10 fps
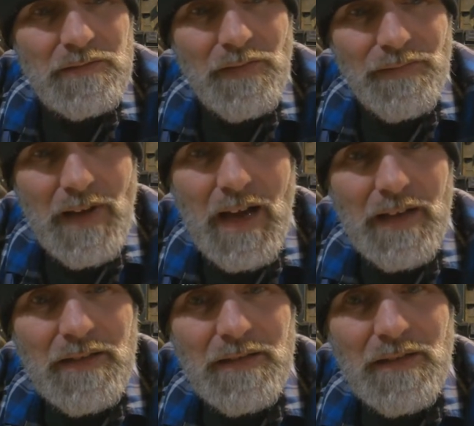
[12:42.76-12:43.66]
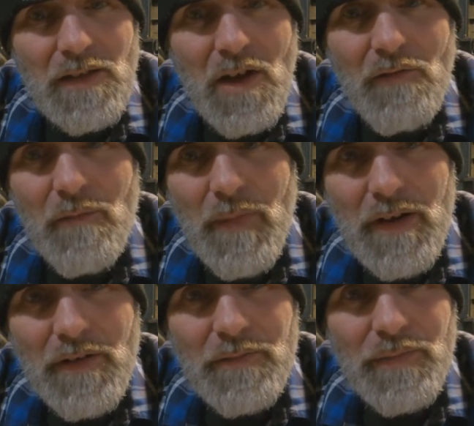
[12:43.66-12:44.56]
to find, along with my
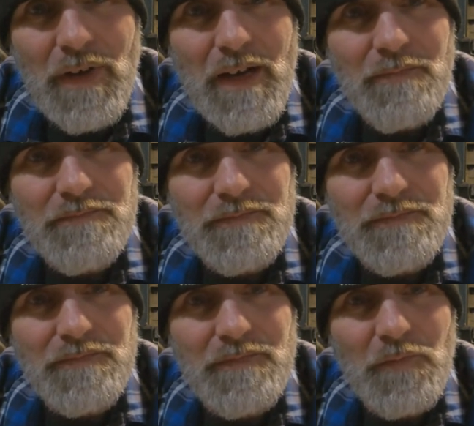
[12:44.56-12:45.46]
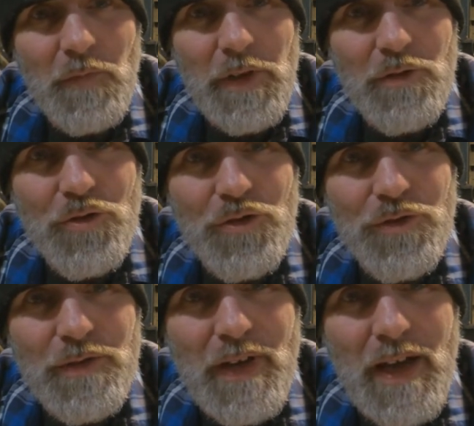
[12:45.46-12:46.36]
other problem,
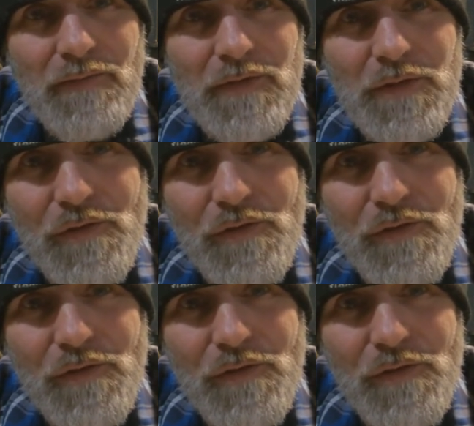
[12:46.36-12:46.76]
which after